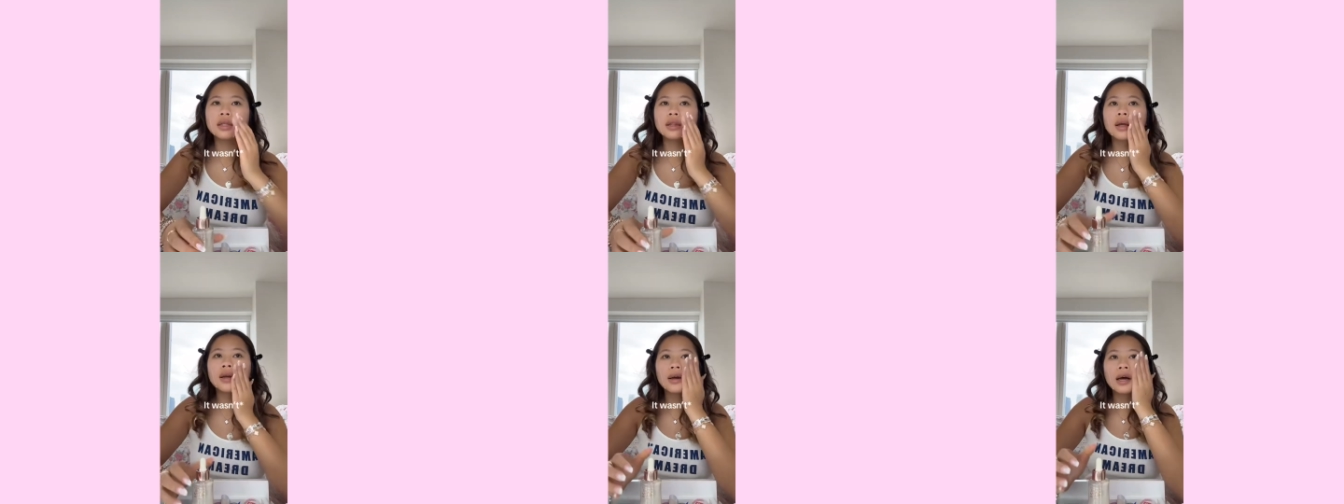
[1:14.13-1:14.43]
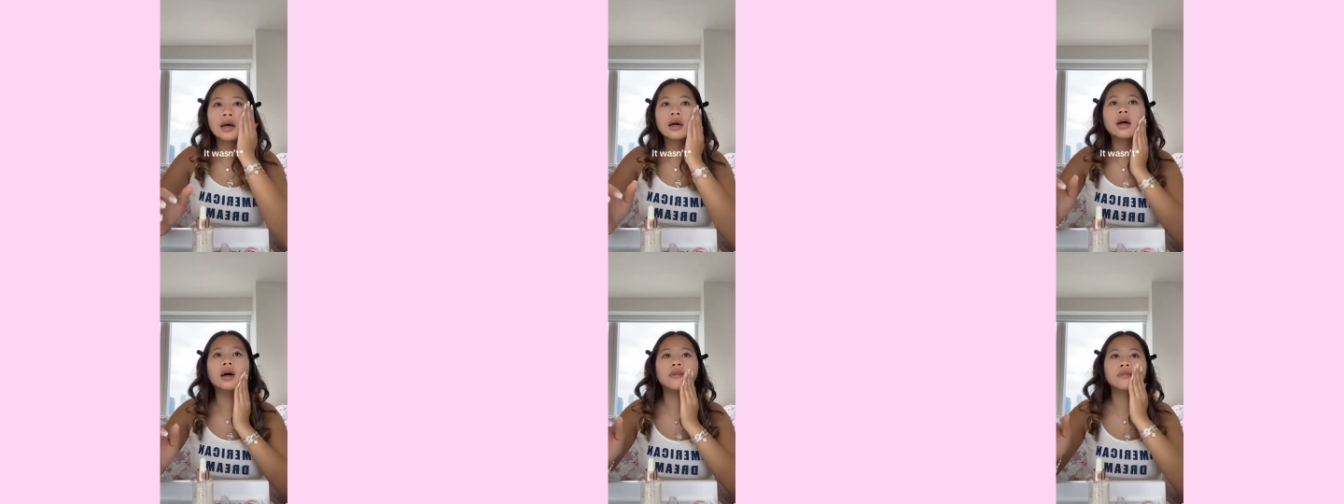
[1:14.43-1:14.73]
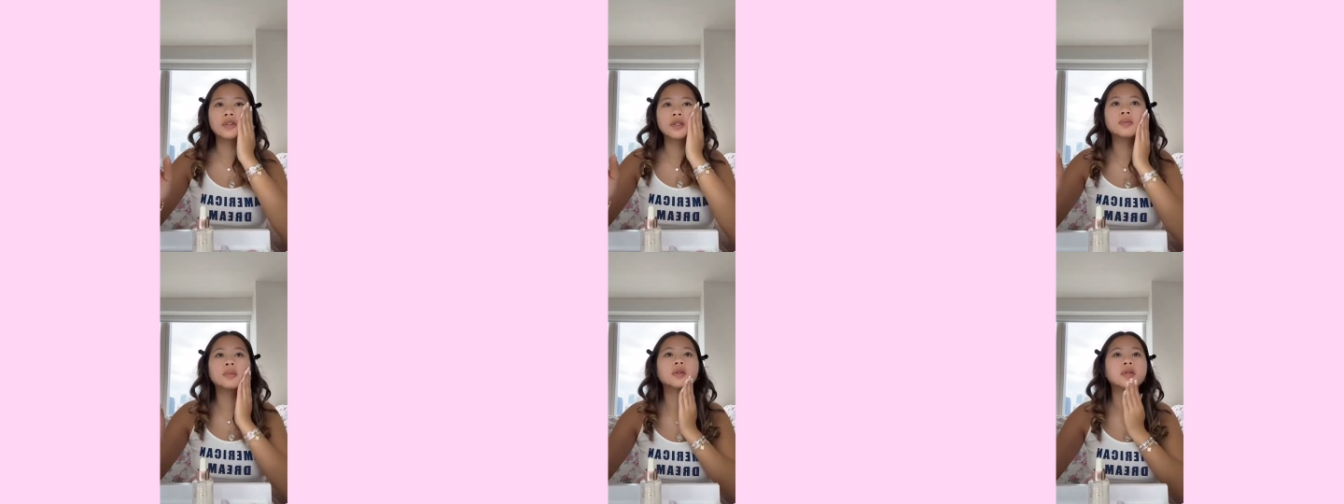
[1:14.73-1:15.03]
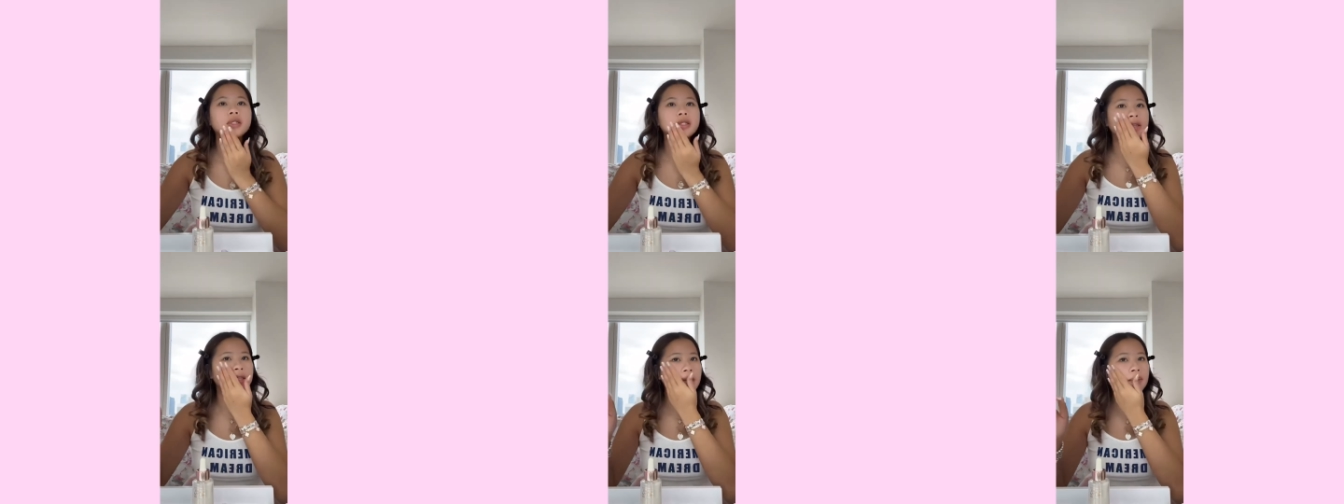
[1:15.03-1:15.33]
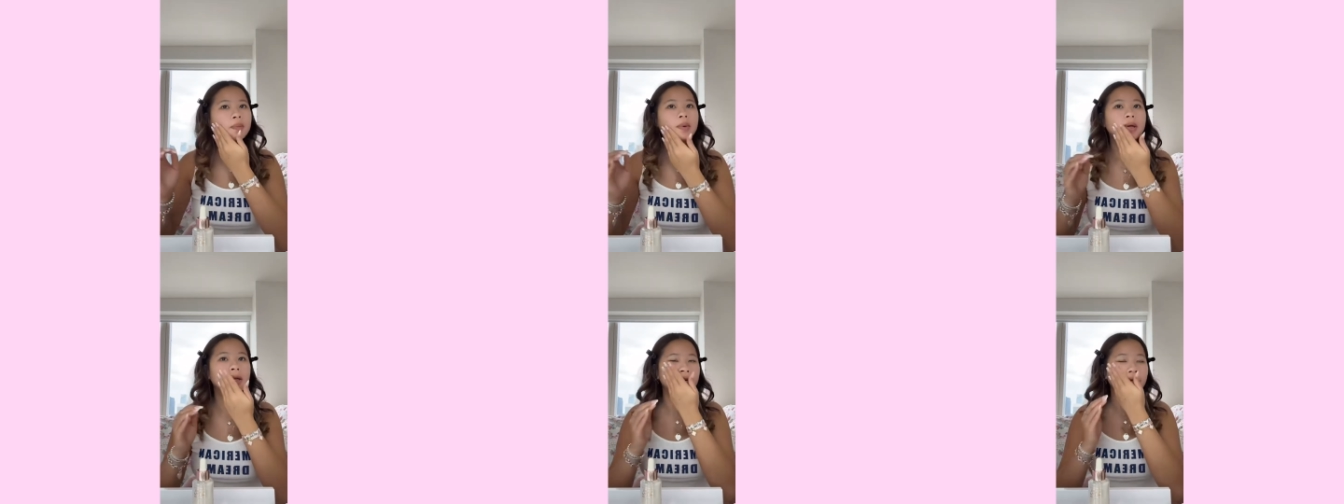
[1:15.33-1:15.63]
Uncomfortable to sleep
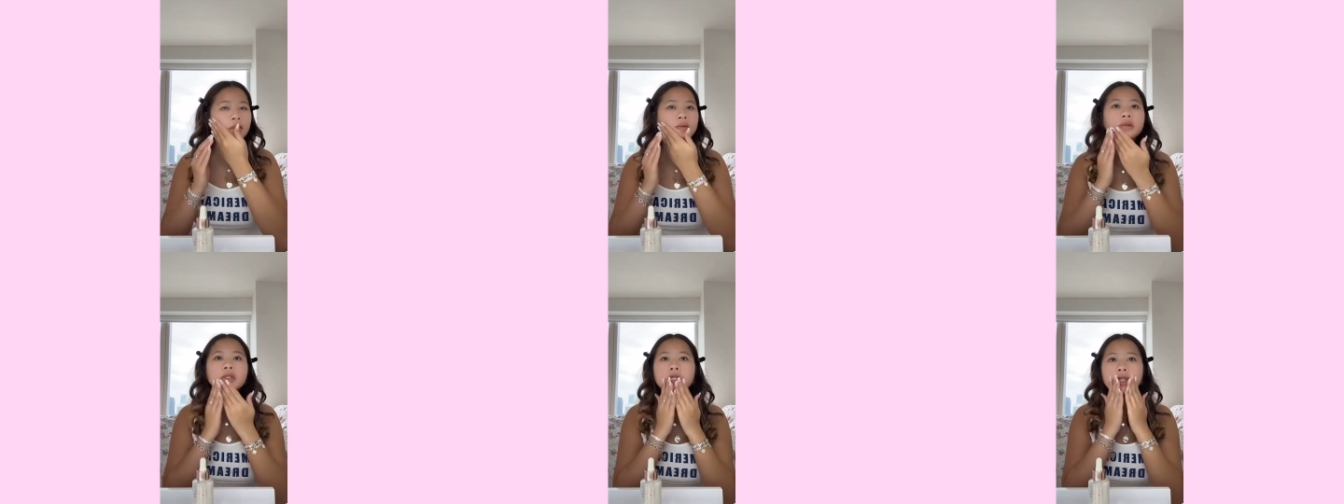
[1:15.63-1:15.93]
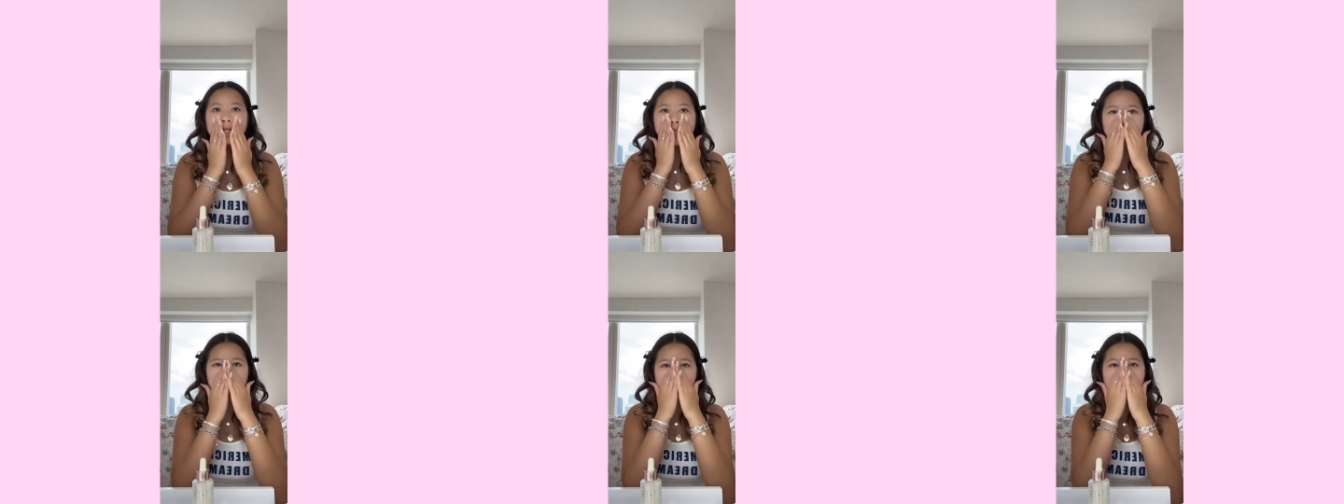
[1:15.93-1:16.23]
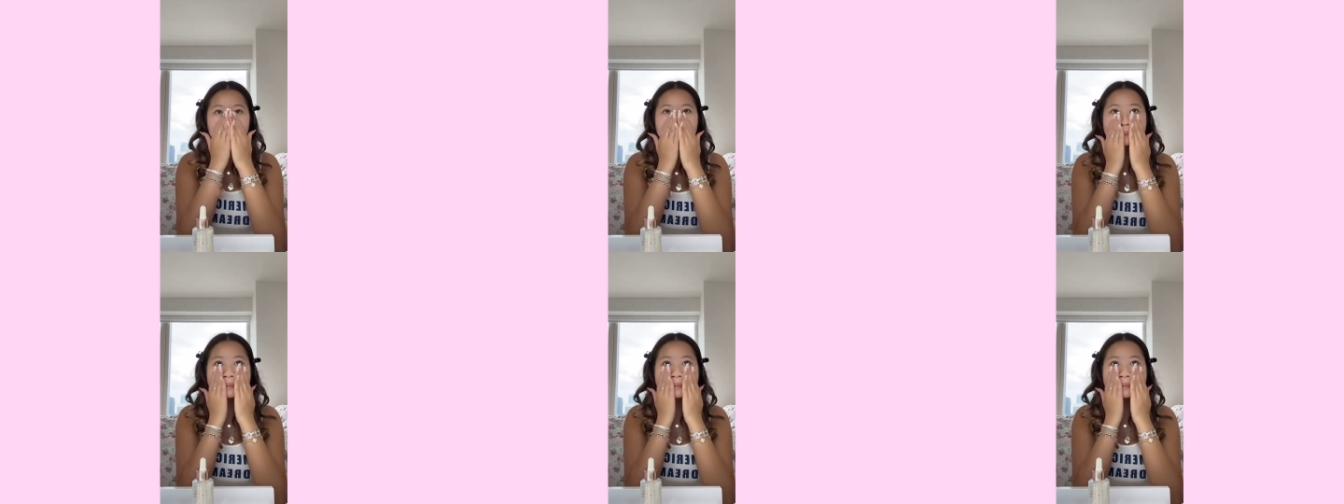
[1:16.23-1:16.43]
in. It was just